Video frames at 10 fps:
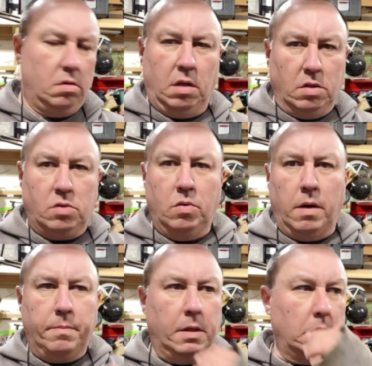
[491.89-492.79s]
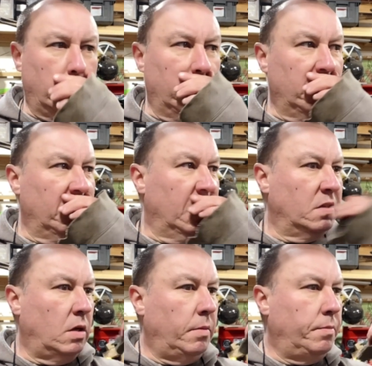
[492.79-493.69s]
There's two companies,
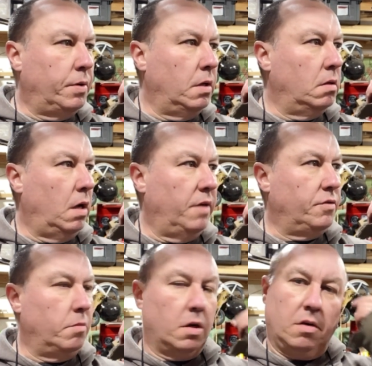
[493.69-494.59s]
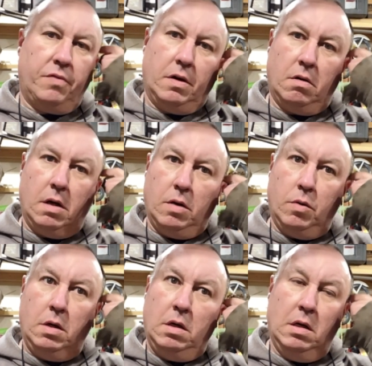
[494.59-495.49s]
so I might put an aftermarket fender on that one